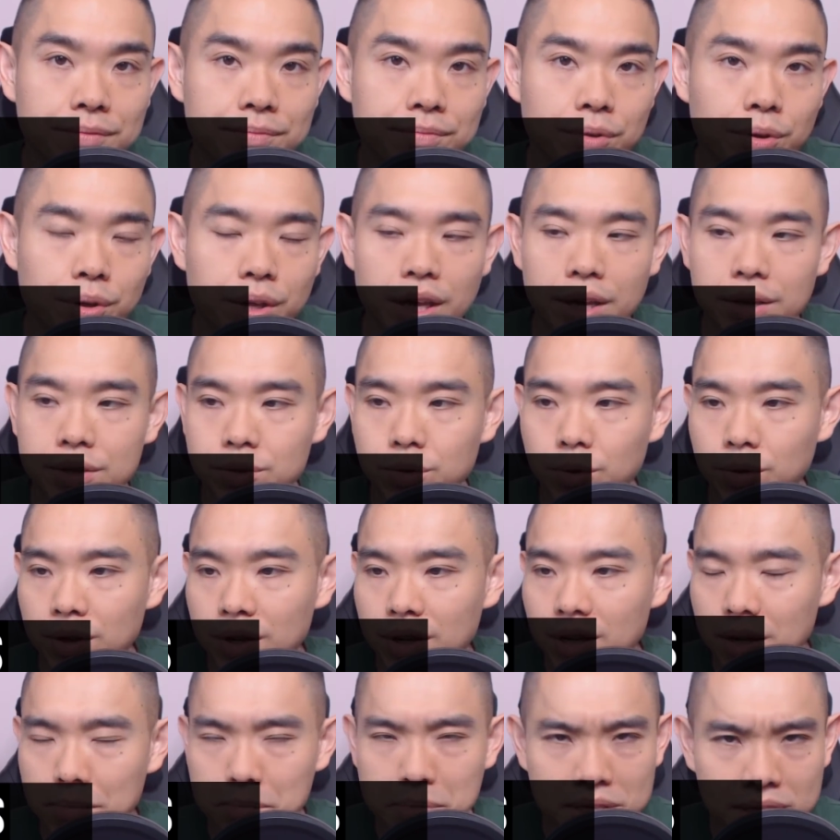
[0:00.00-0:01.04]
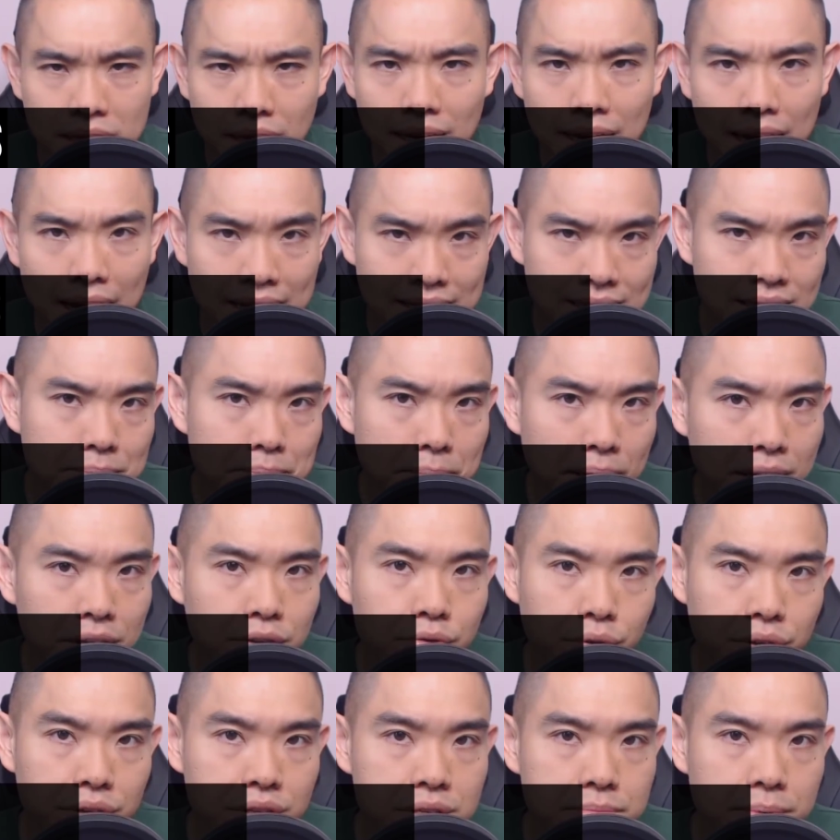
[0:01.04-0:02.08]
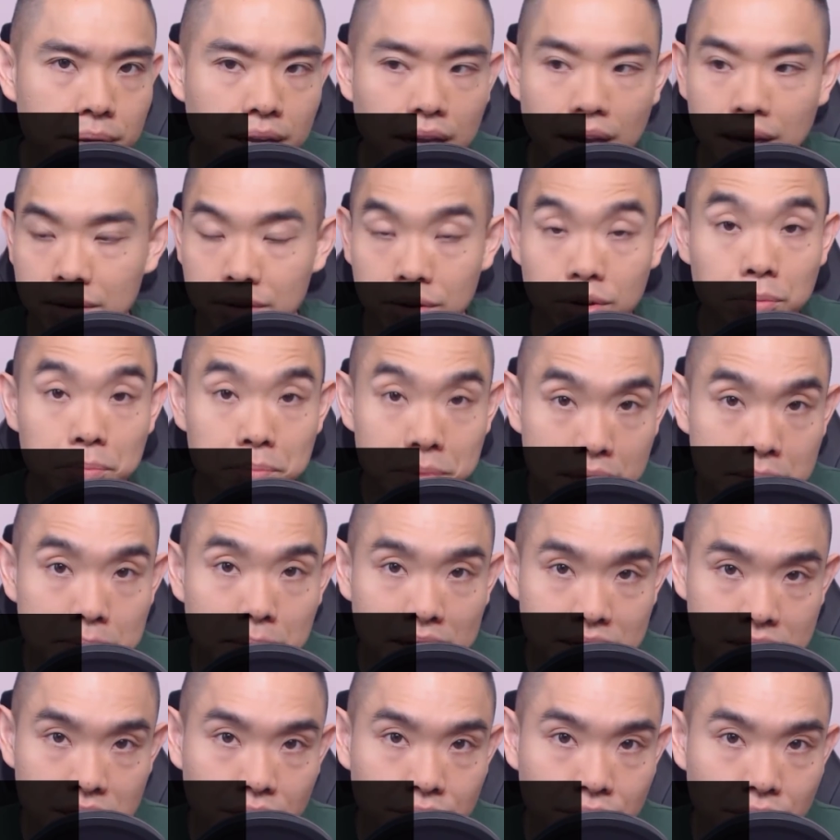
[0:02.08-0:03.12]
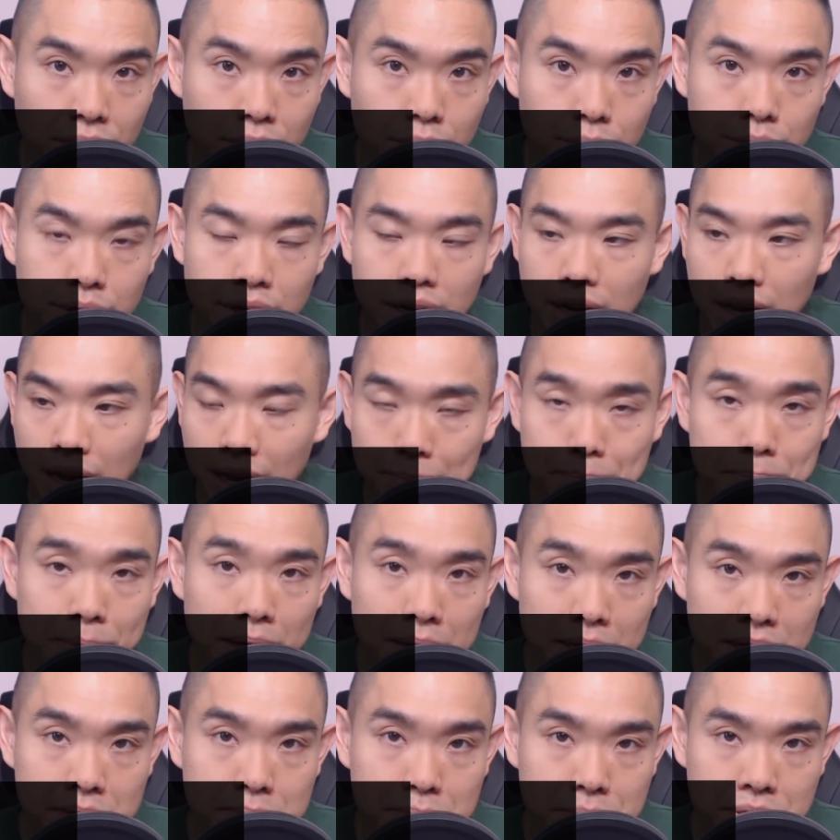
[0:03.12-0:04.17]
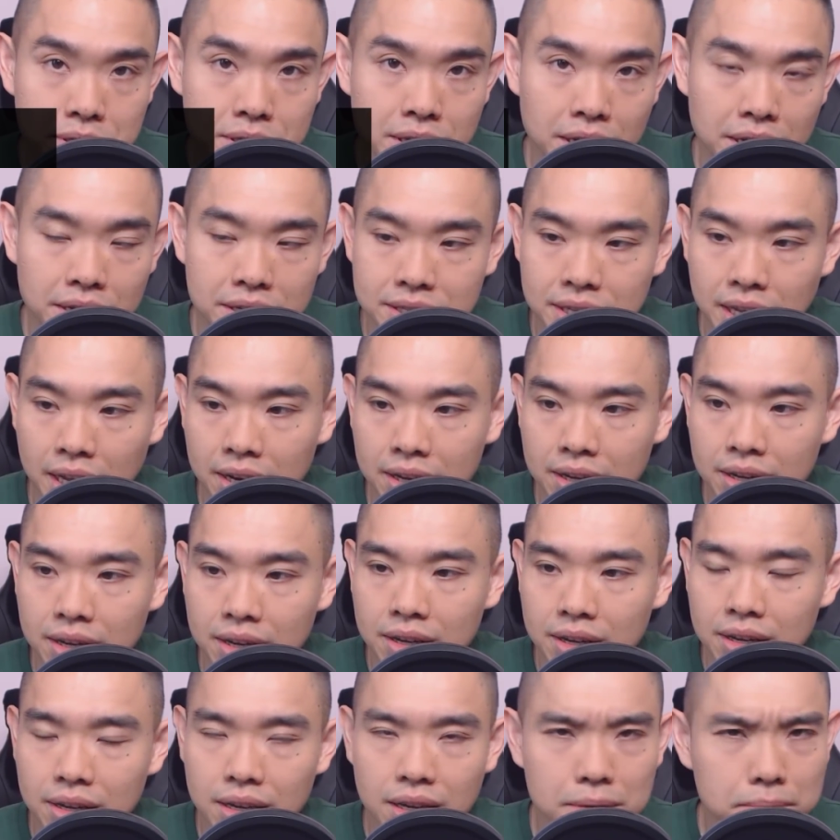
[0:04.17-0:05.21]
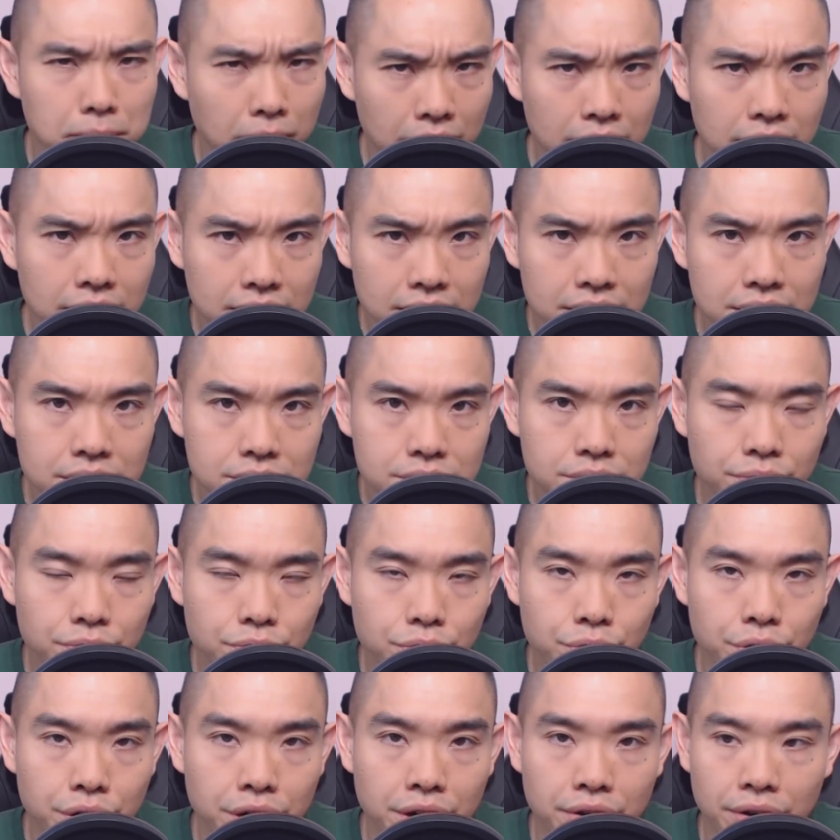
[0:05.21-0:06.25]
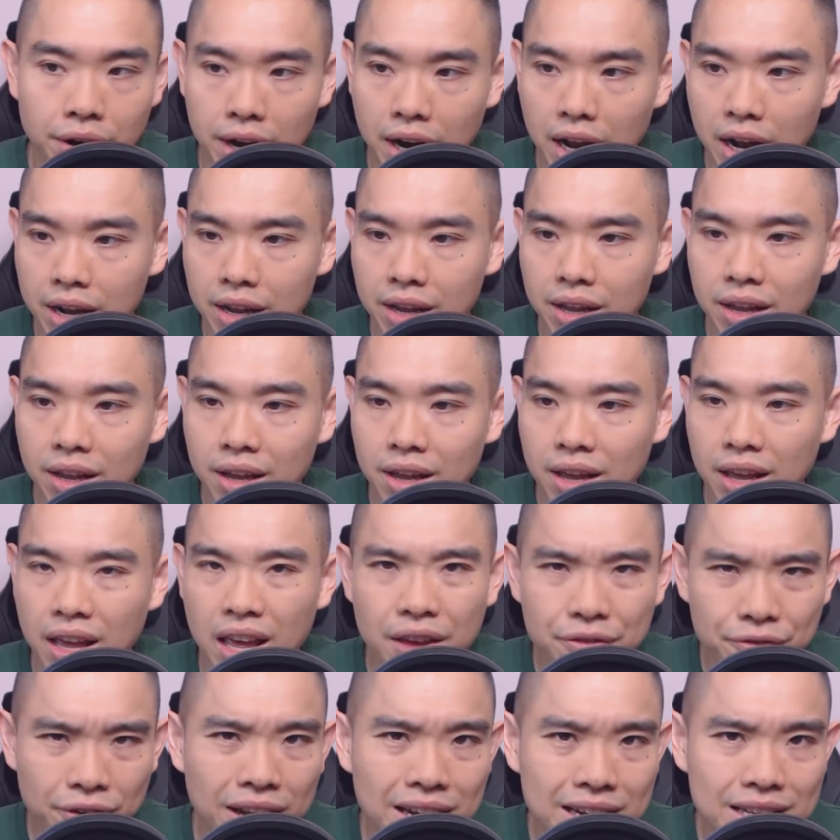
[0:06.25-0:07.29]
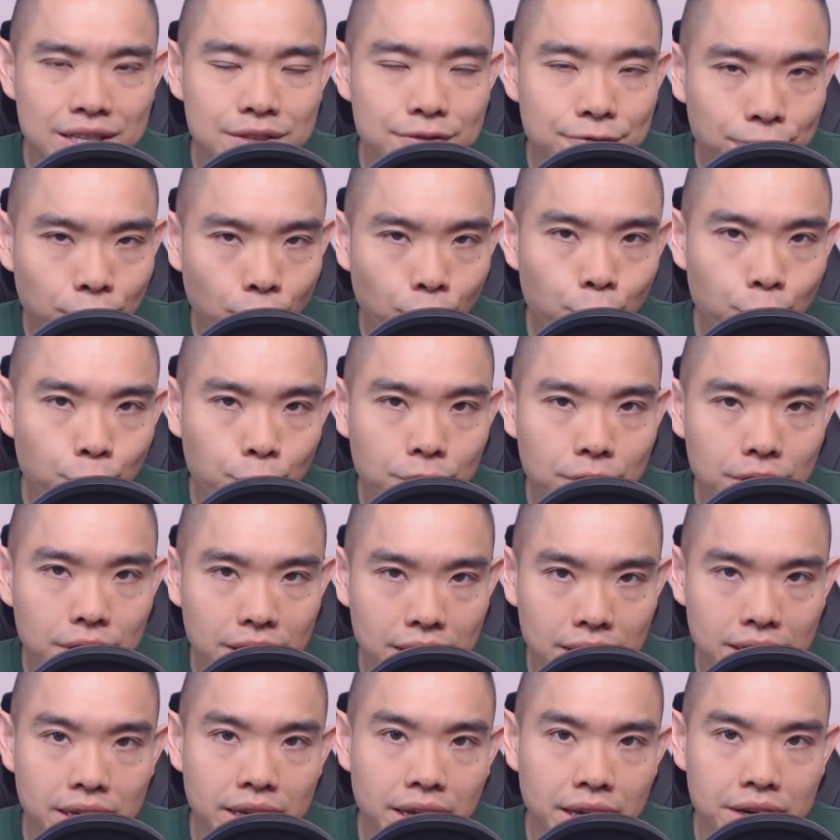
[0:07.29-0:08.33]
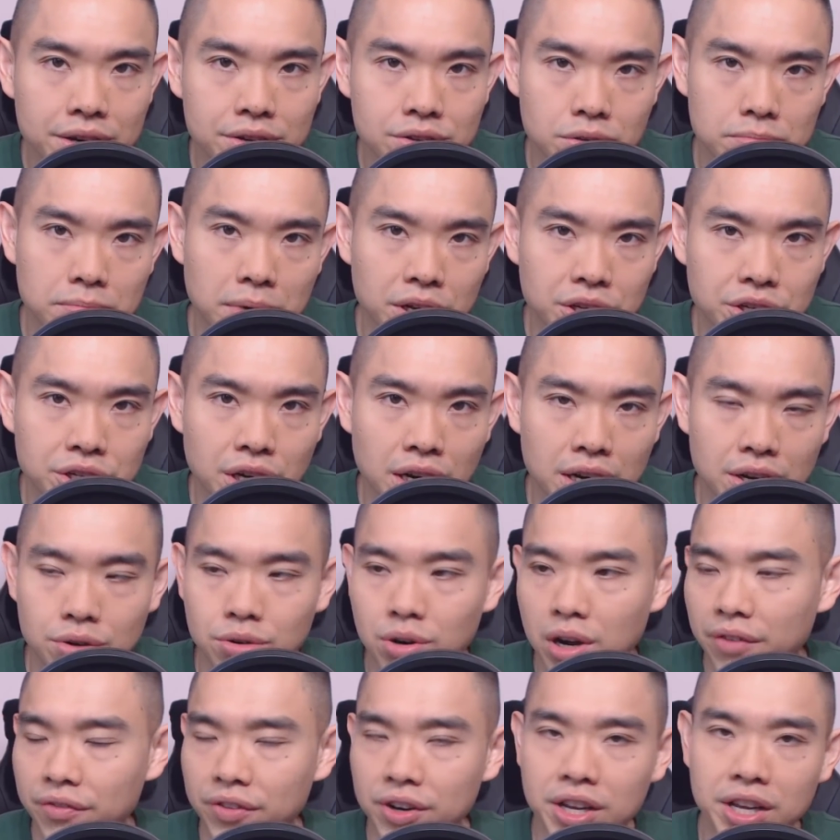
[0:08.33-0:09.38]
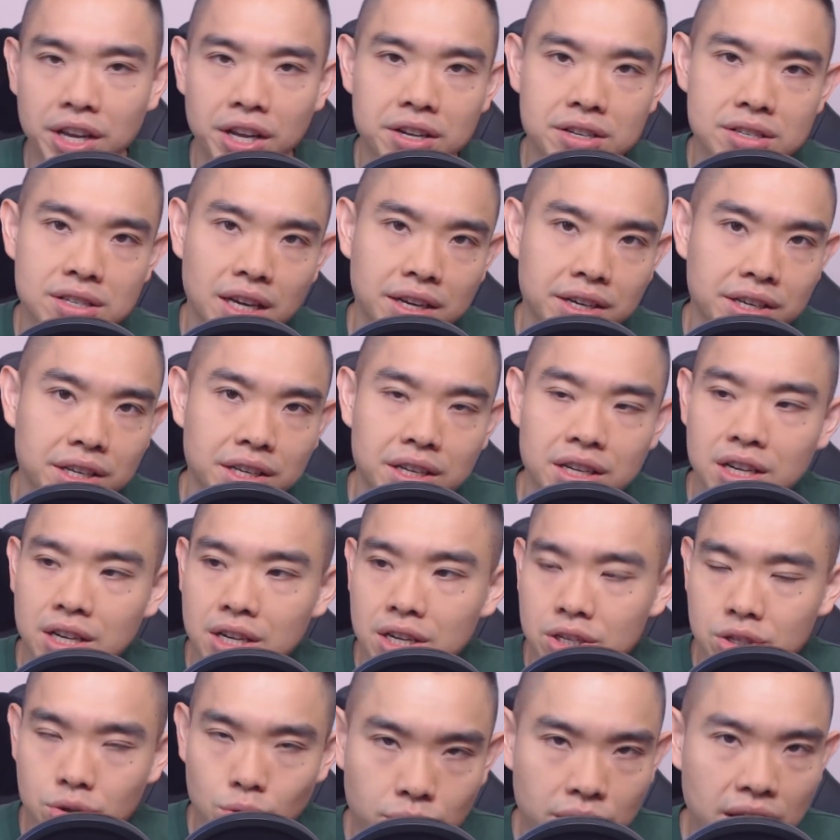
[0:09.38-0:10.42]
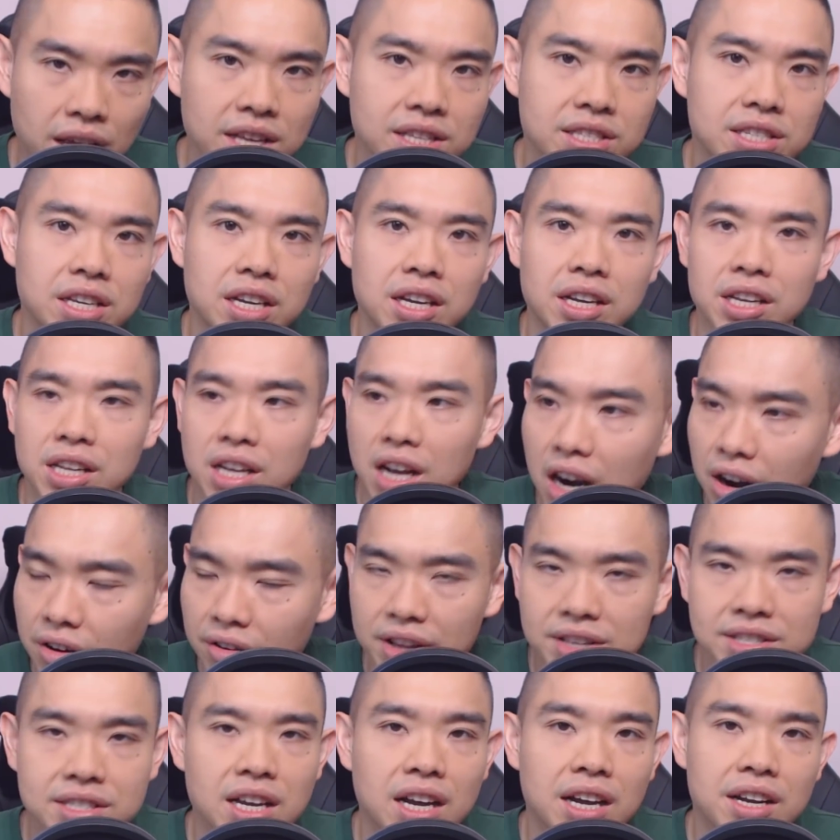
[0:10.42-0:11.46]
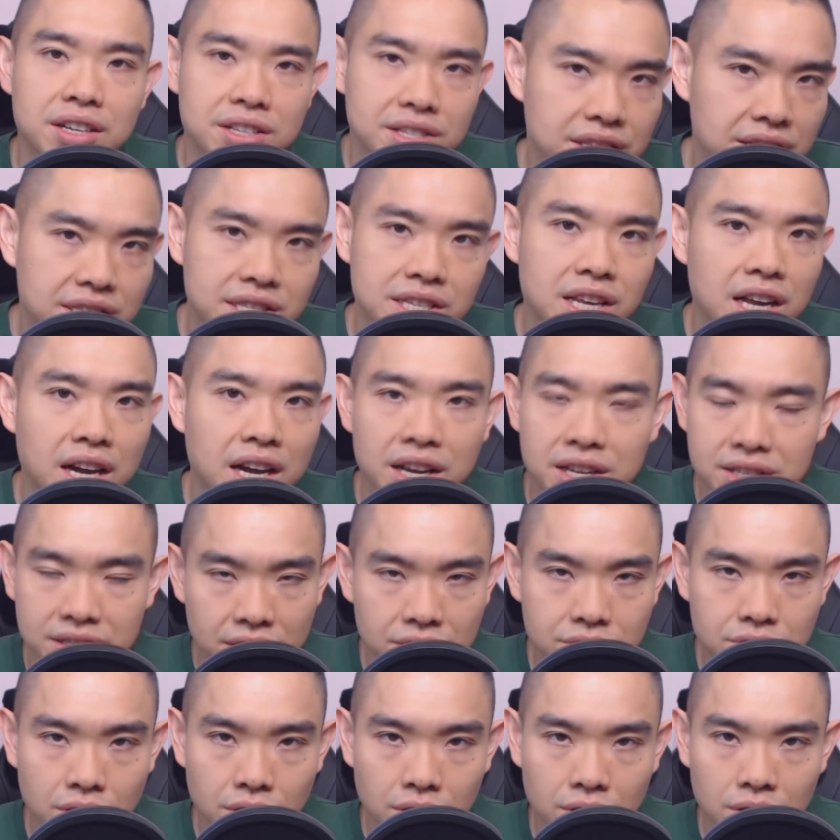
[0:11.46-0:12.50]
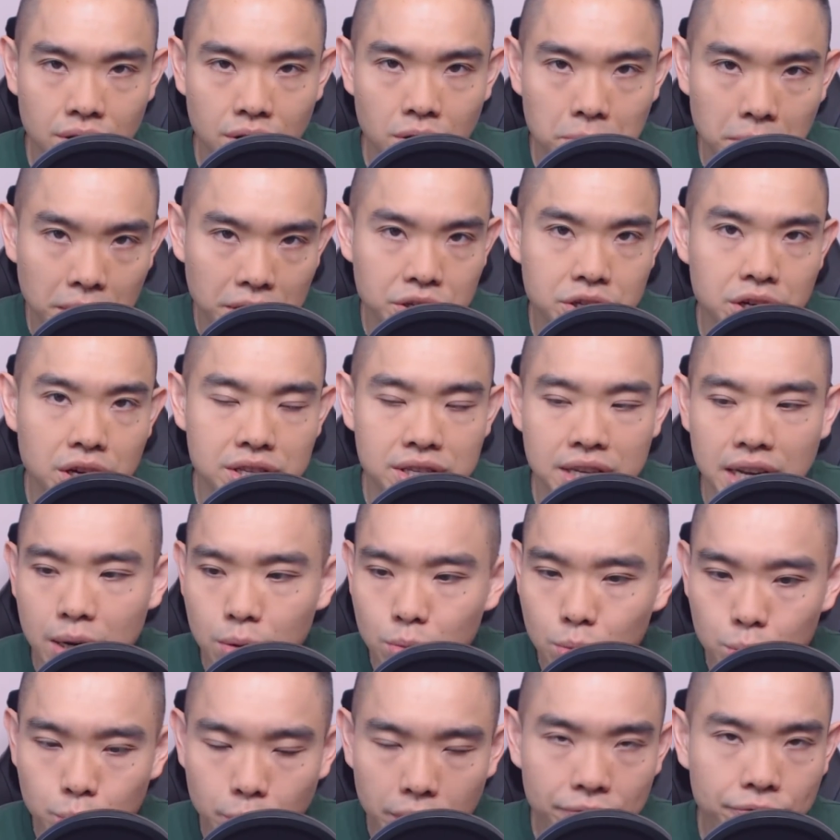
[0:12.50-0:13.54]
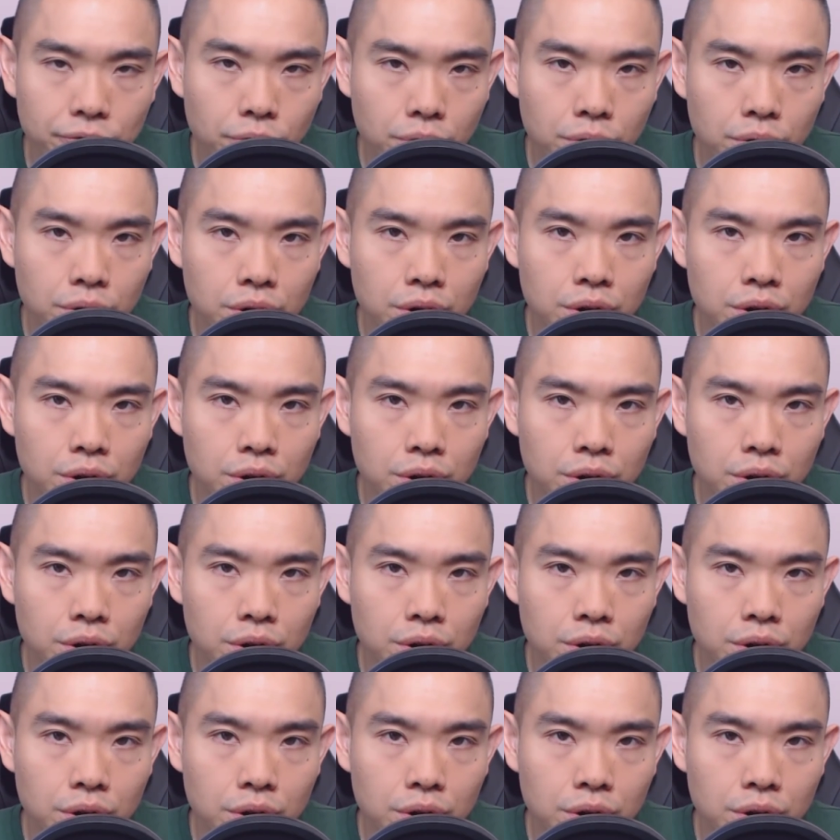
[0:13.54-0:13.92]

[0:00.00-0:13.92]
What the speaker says: Okay, so a mistake that I see many traders make, and me myself included, I made this mistake, is that in my early years of trading, right, I have at least 4 indicators on my chart. I have indicators like the stochastic, the RSI, the CCI, etc. on my charts, and I would wait for